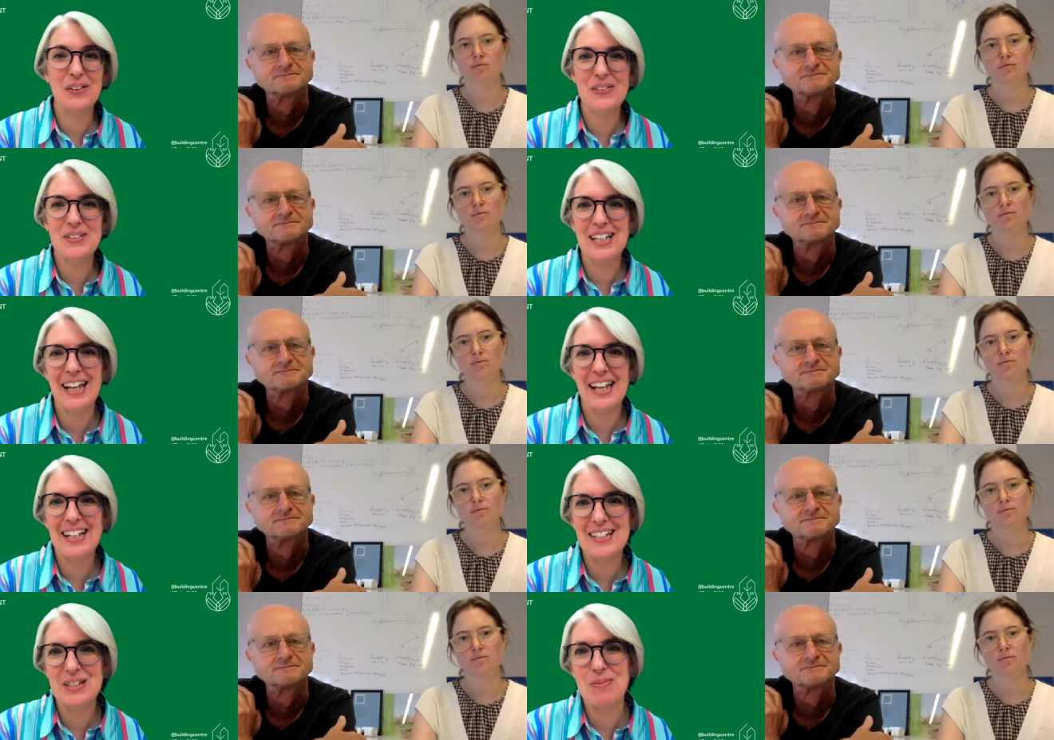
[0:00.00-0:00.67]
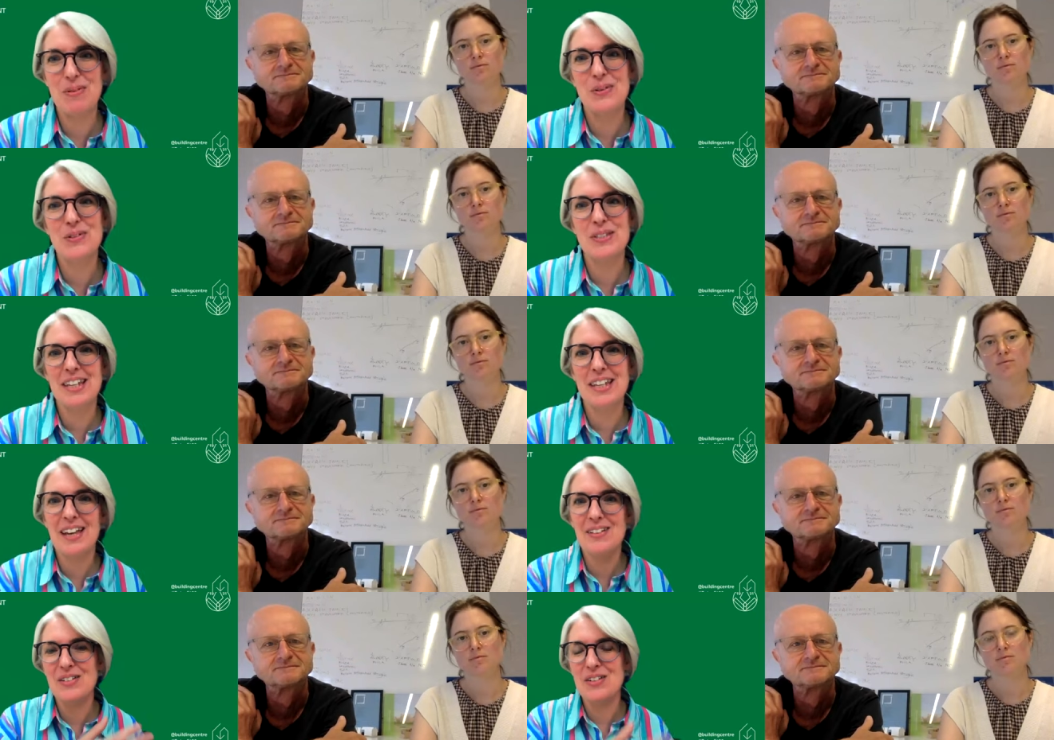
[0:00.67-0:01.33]
Speaker 1: those lines, I suppose.
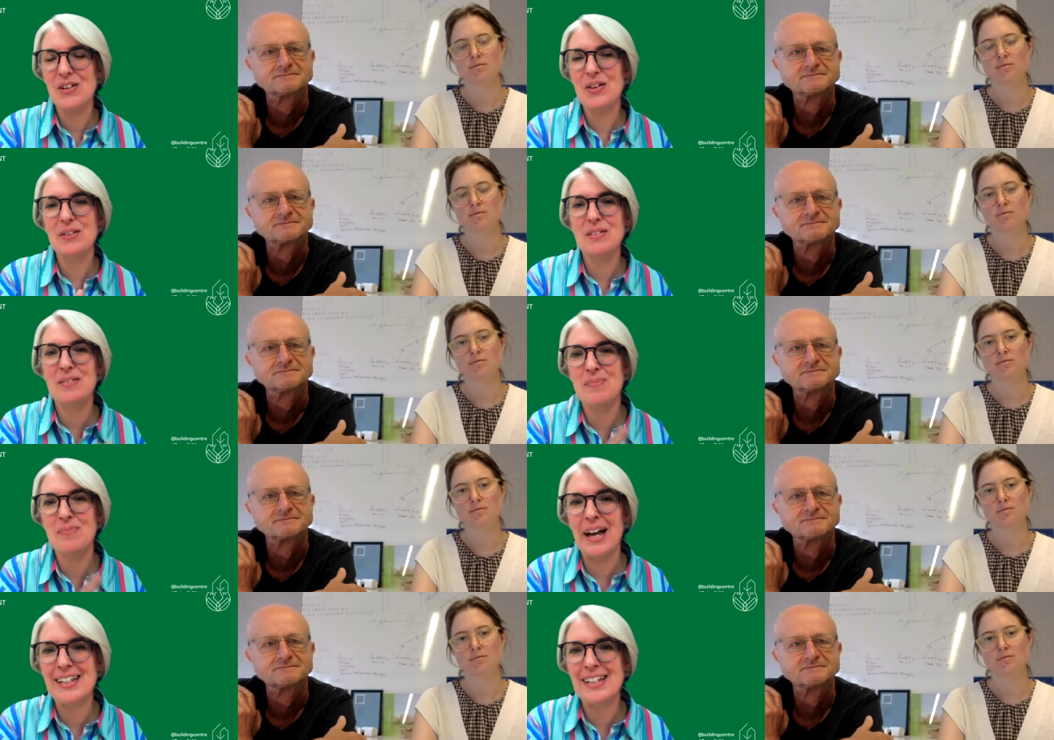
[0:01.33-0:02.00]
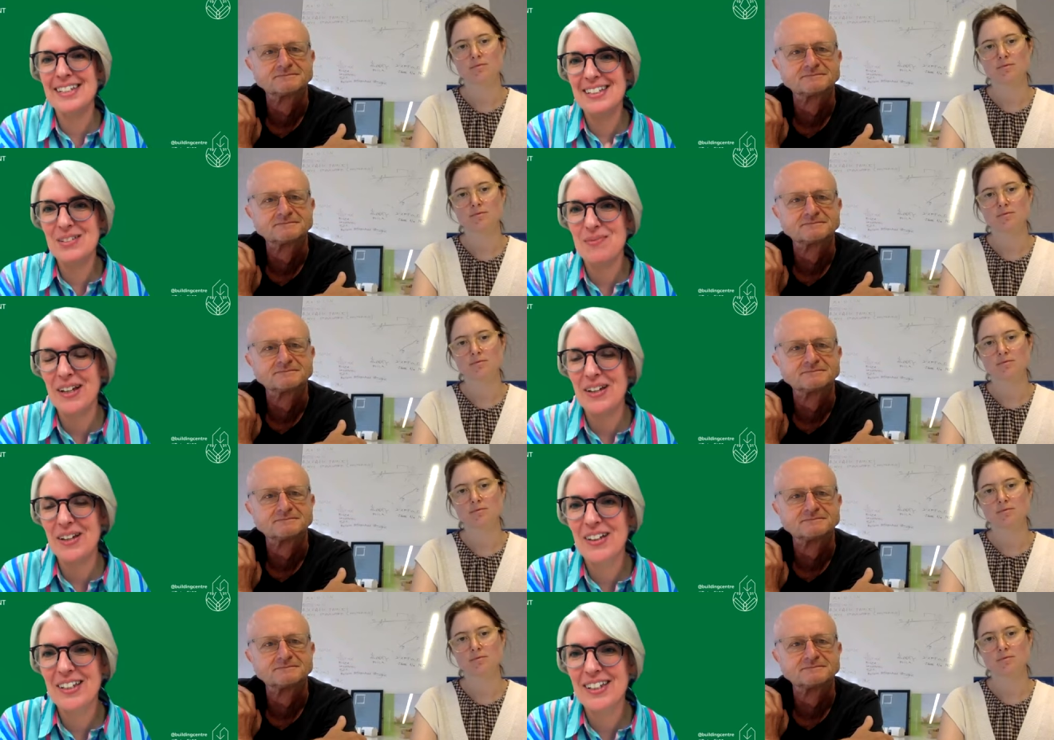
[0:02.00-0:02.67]
Uh, Patty,
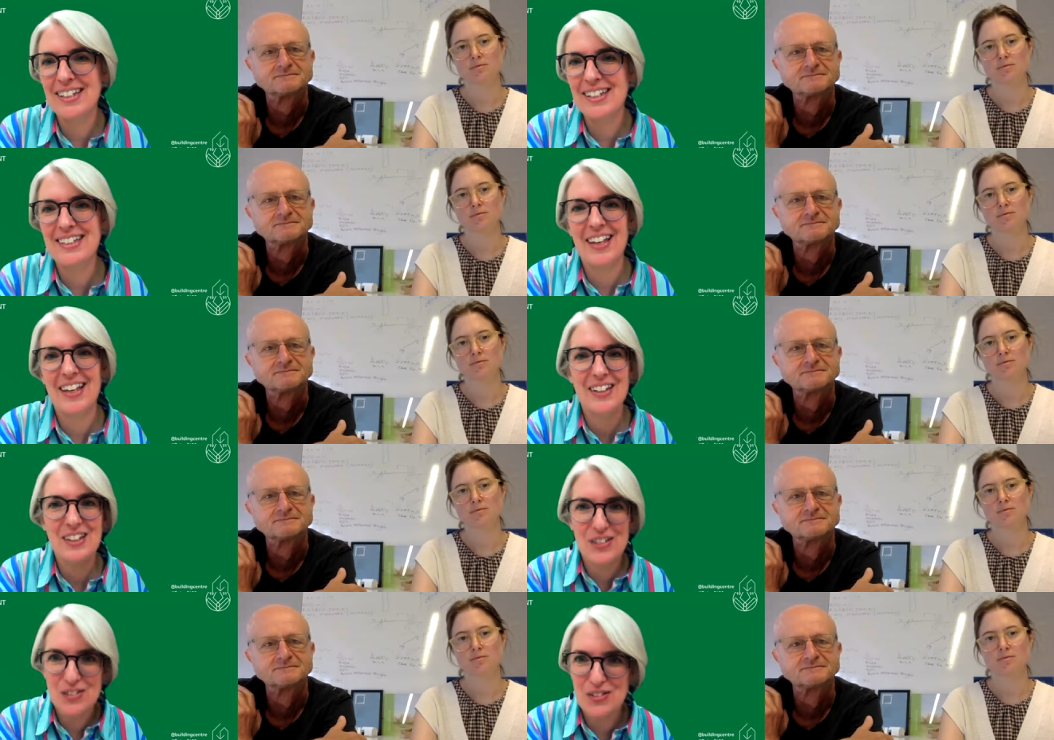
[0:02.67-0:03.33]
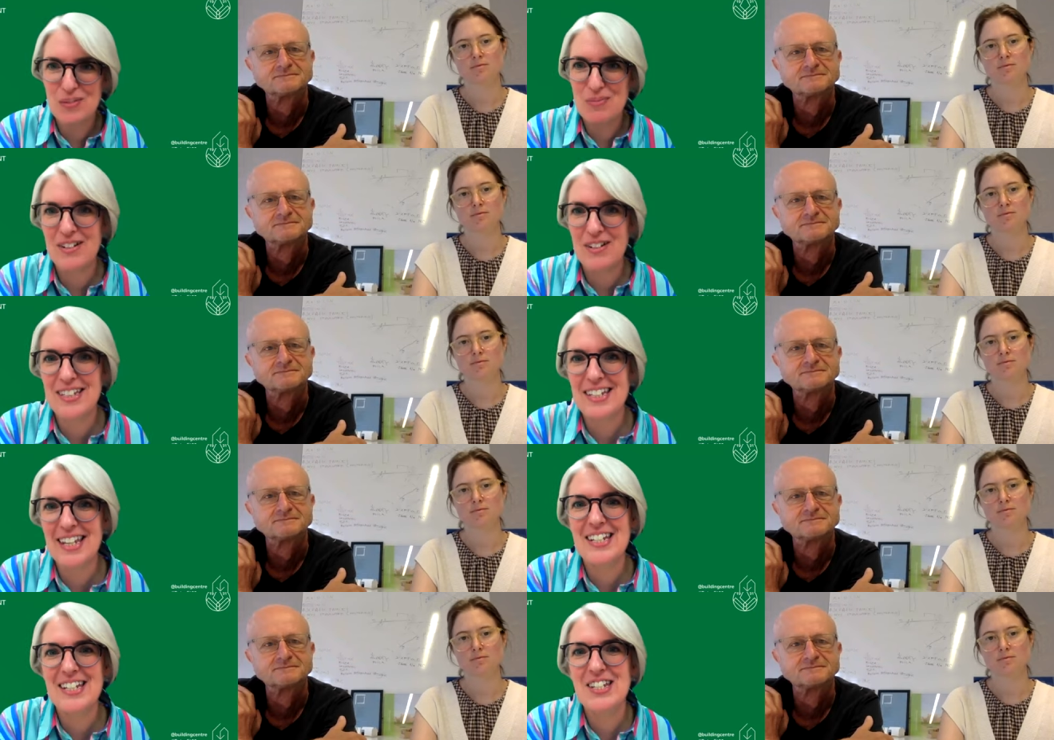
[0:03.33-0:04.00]
my colleague, is thanking you for the
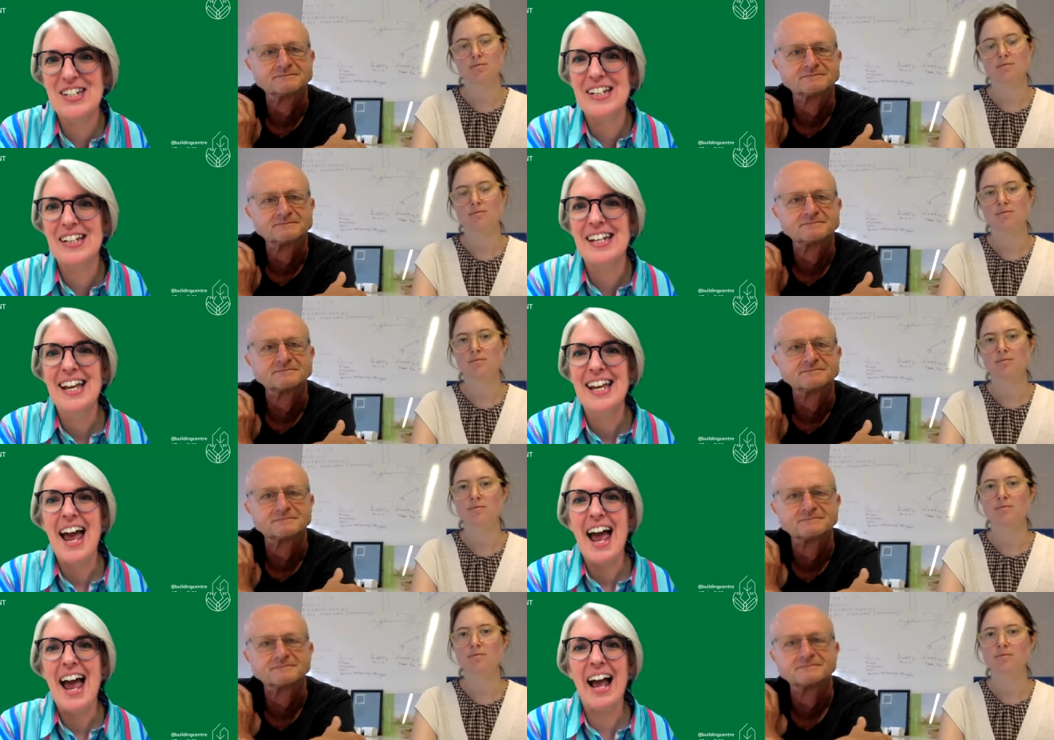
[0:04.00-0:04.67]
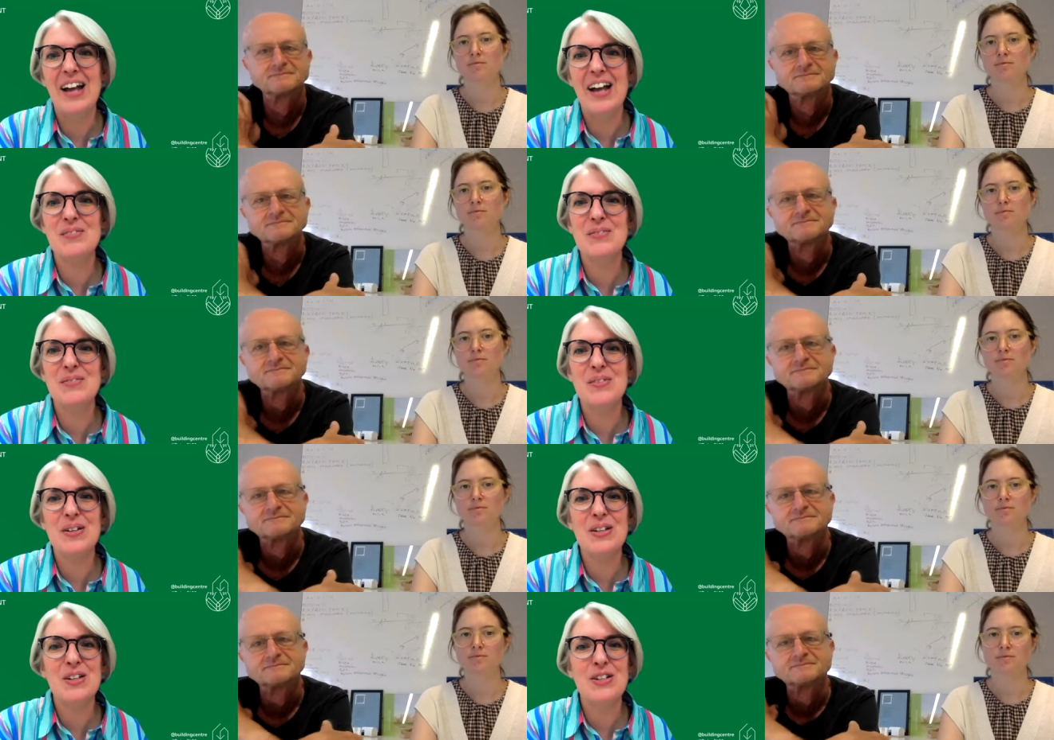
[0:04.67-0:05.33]
presentation. Um,
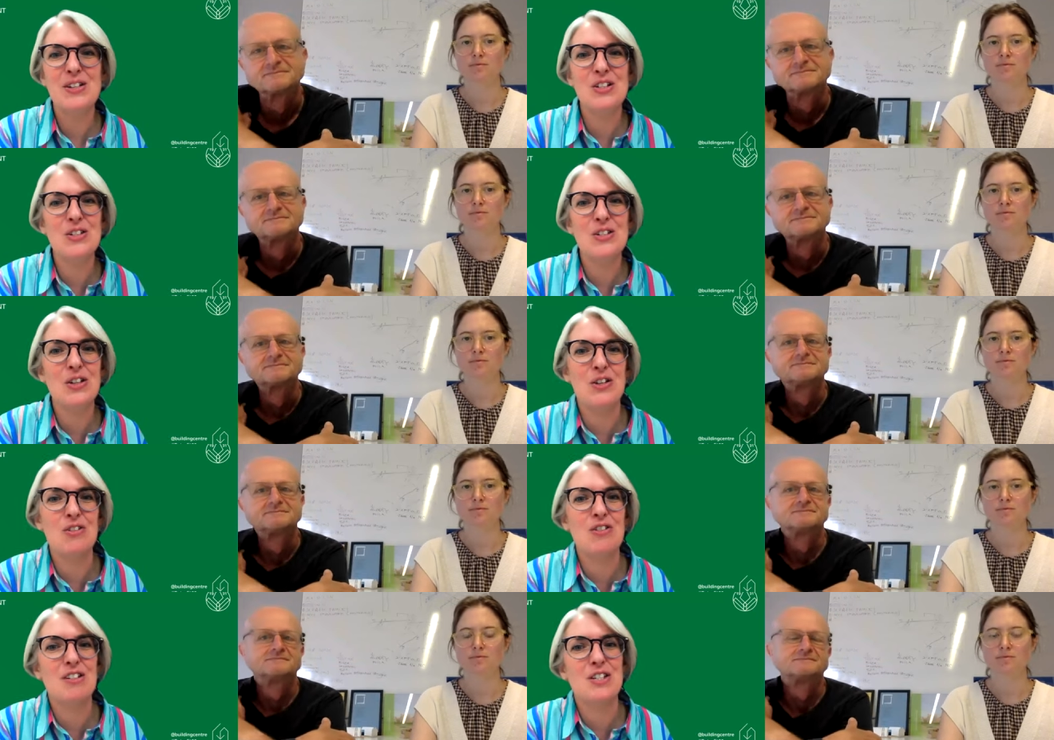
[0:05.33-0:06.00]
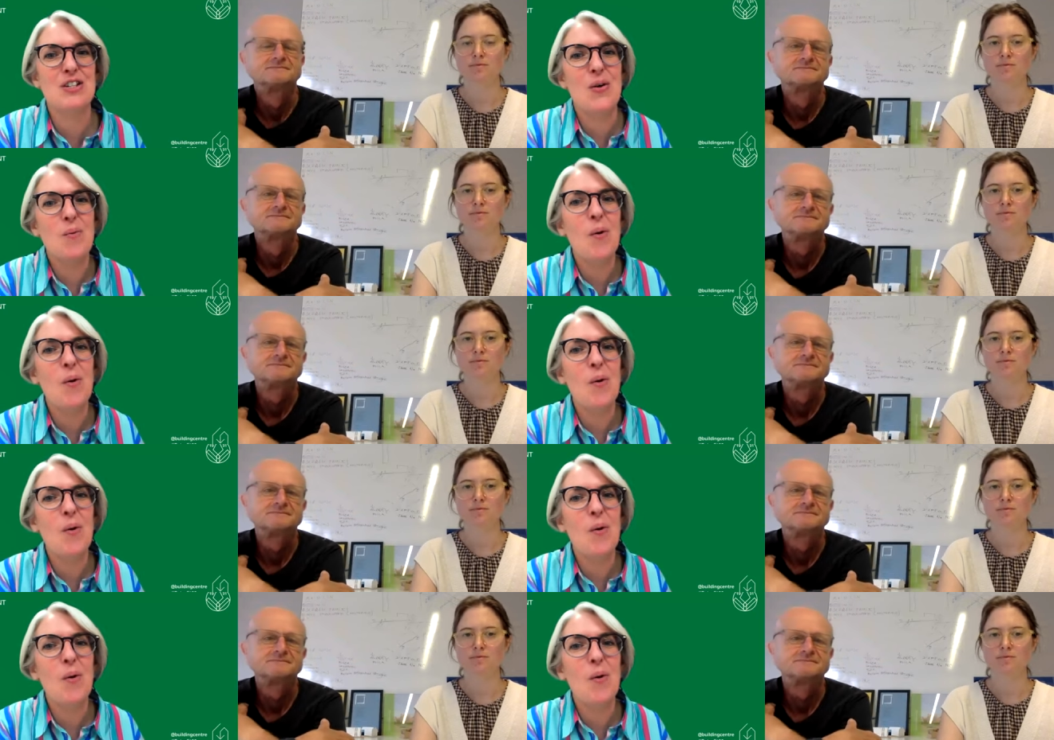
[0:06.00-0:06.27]
she's curious to know